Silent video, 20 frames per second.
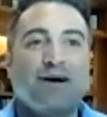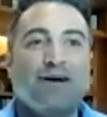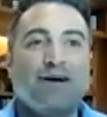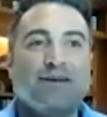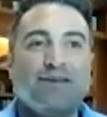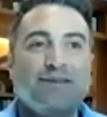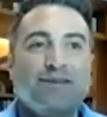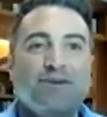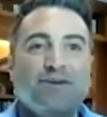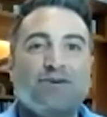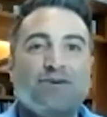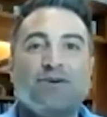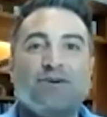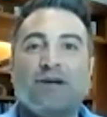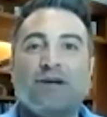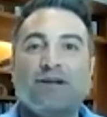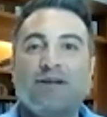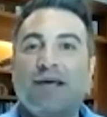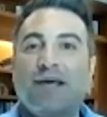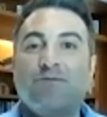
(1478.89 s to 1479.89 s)
here
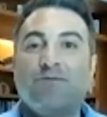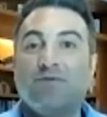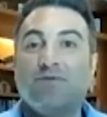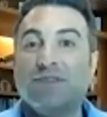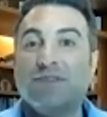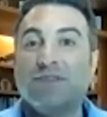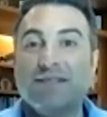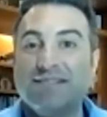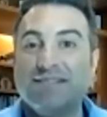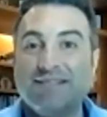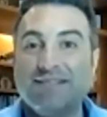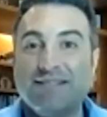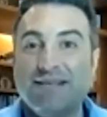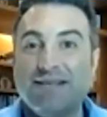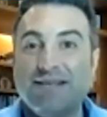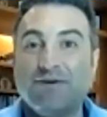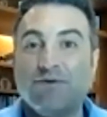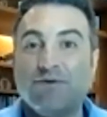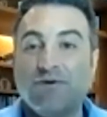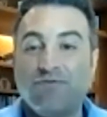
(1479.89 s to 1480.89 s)
and anyone
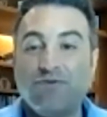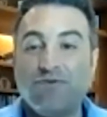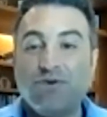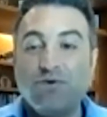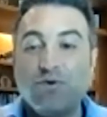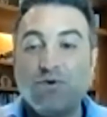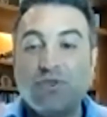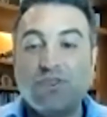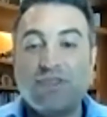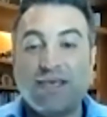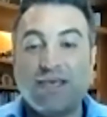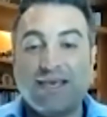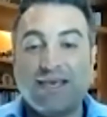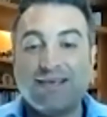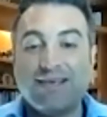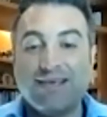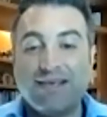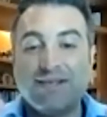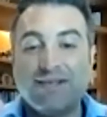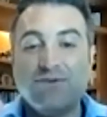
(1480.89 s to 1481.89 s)
listening, if you
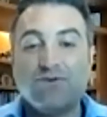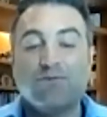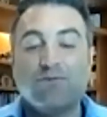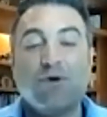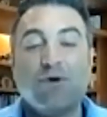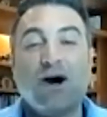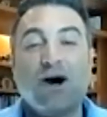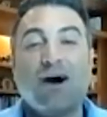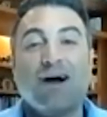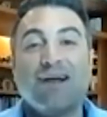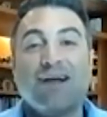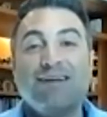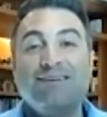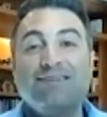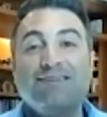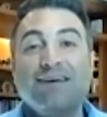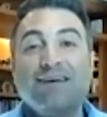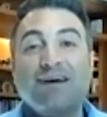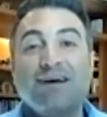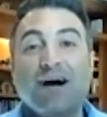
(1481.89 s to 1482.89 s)
think in your
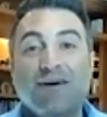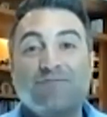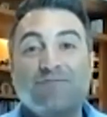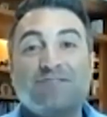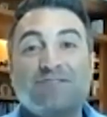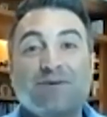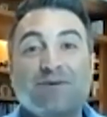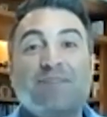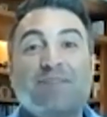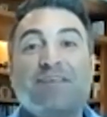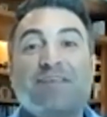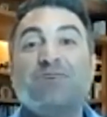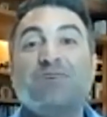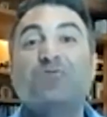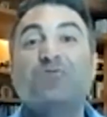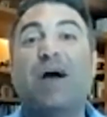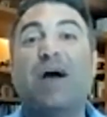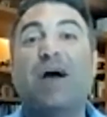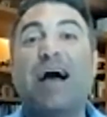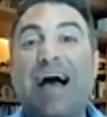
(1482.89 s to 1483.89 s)
mind of someone that
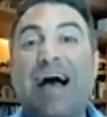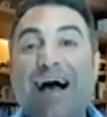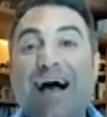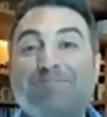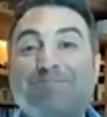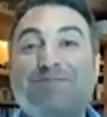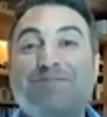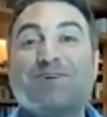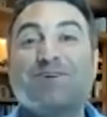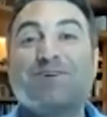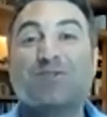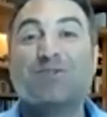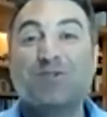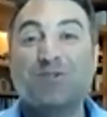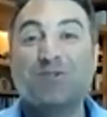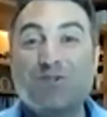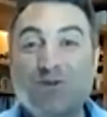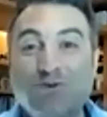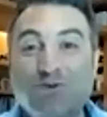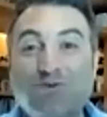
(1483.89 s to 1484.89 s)
you
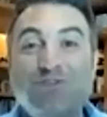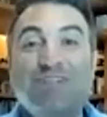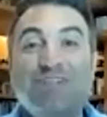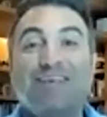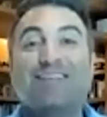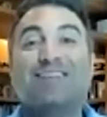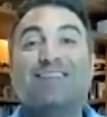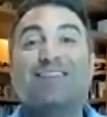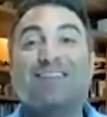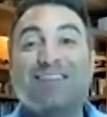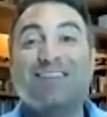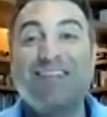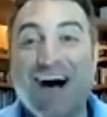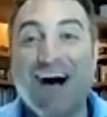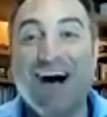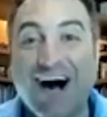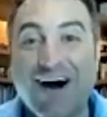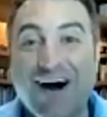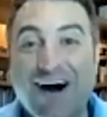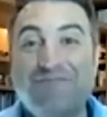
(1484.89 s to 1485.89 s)
absolutely
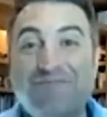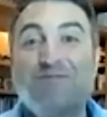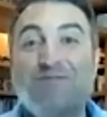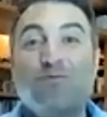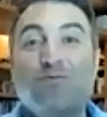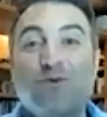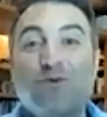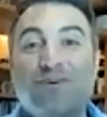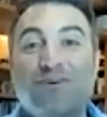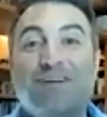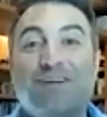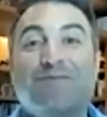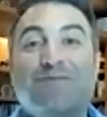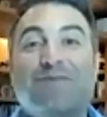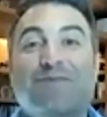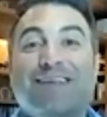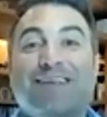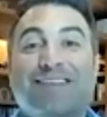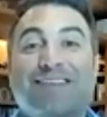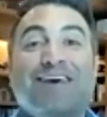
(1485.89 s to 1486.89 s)
loved working
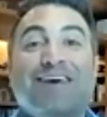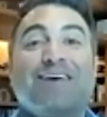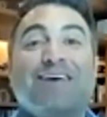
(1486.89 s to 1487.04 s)
with,